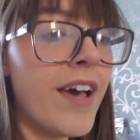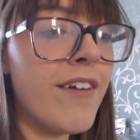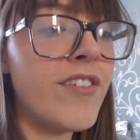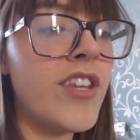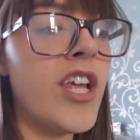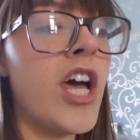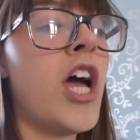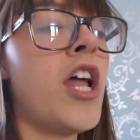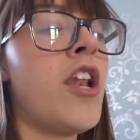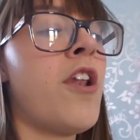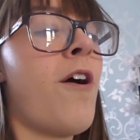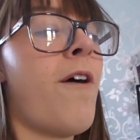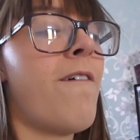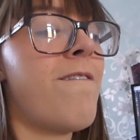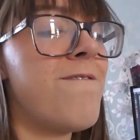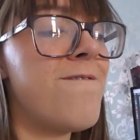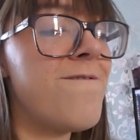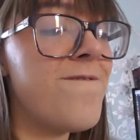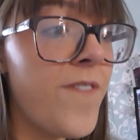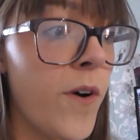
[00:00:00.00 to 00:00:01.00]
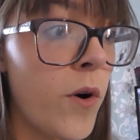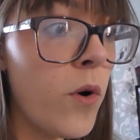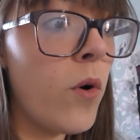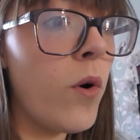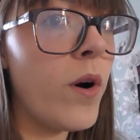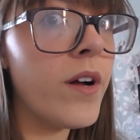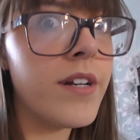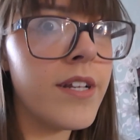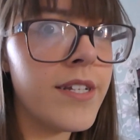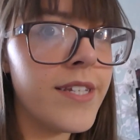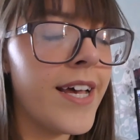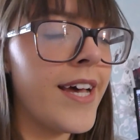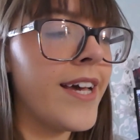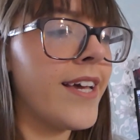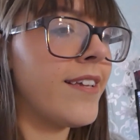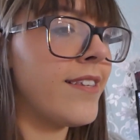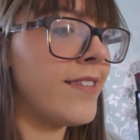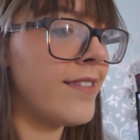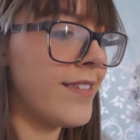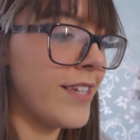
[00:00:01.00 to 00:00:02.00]
have done 4
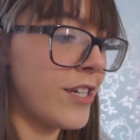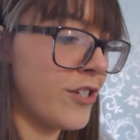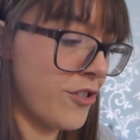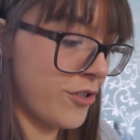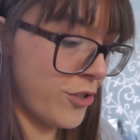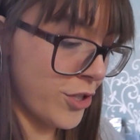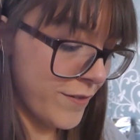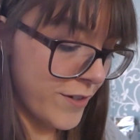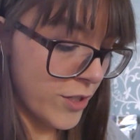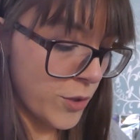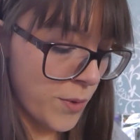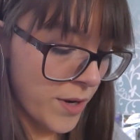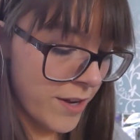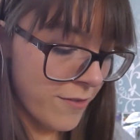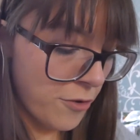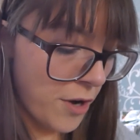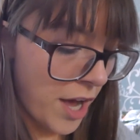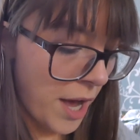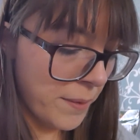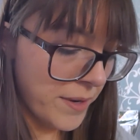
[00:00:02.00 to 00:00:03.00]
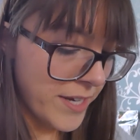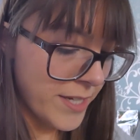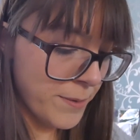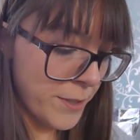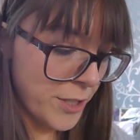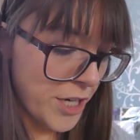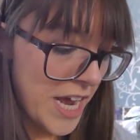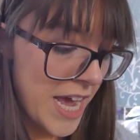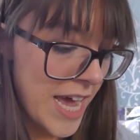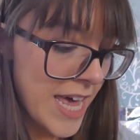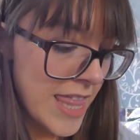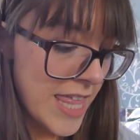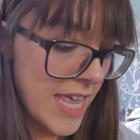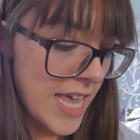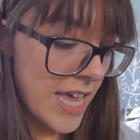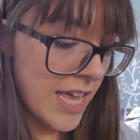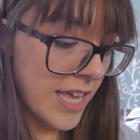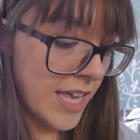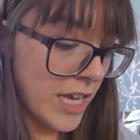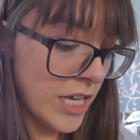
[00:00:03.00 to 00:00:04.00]
designs in just over 24 hours, which I
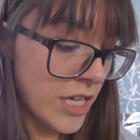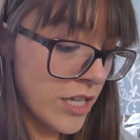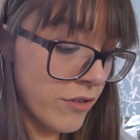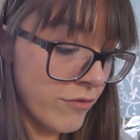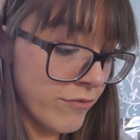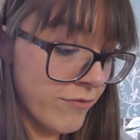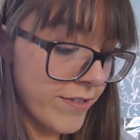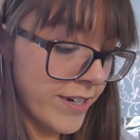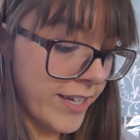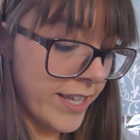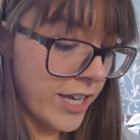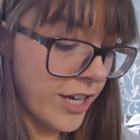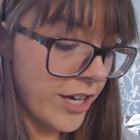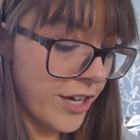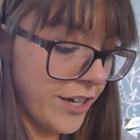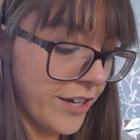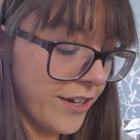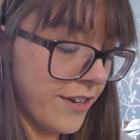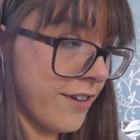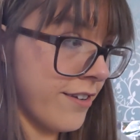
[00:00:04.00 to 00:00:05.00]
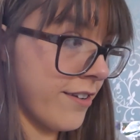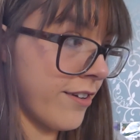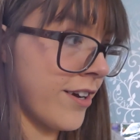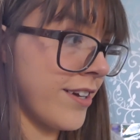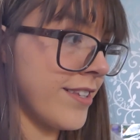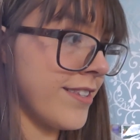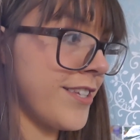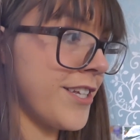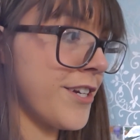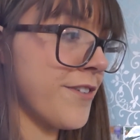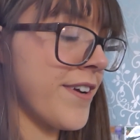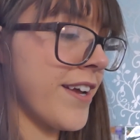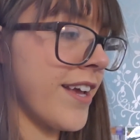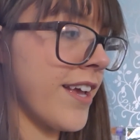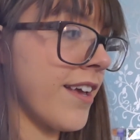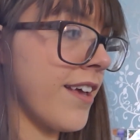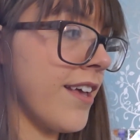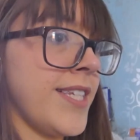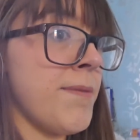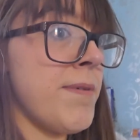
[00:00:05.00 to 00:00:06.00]
think is really good
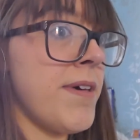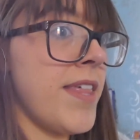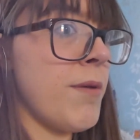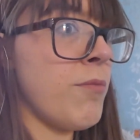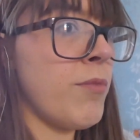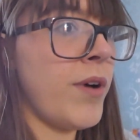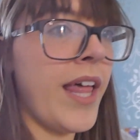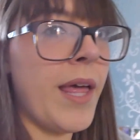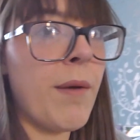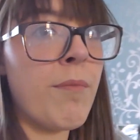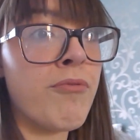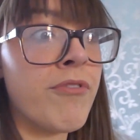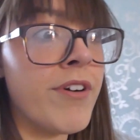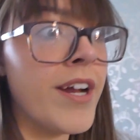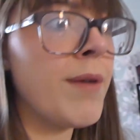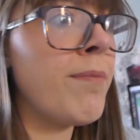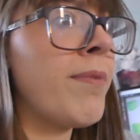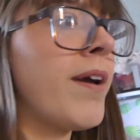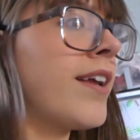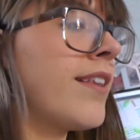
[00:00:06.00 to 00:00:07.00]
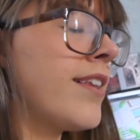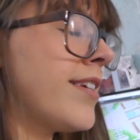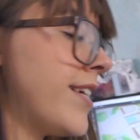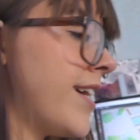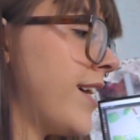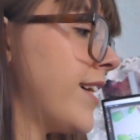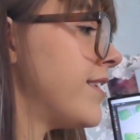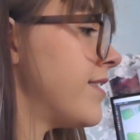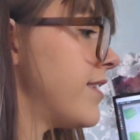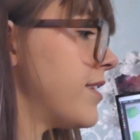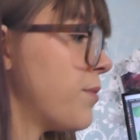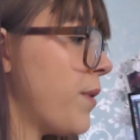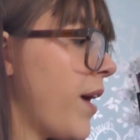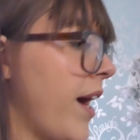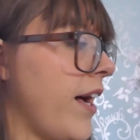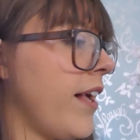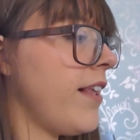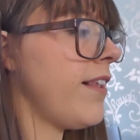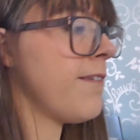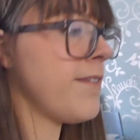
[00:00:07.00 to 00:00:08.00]
considering some of them were like pretty big designs as
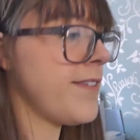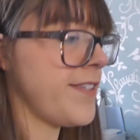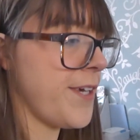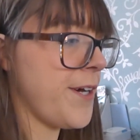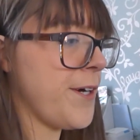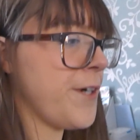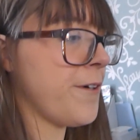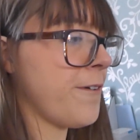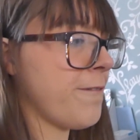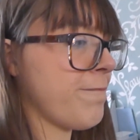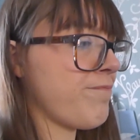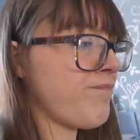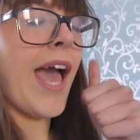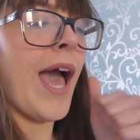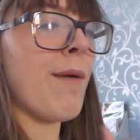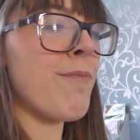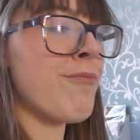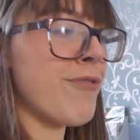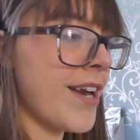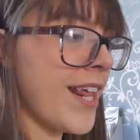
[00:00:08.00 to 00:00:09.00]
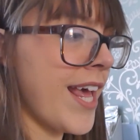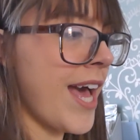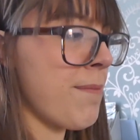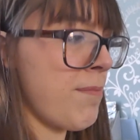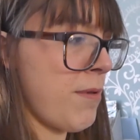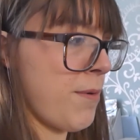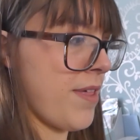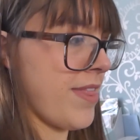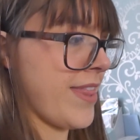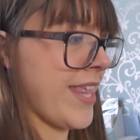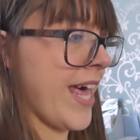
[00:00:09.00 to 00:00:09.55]
well. So I'm pretty happy with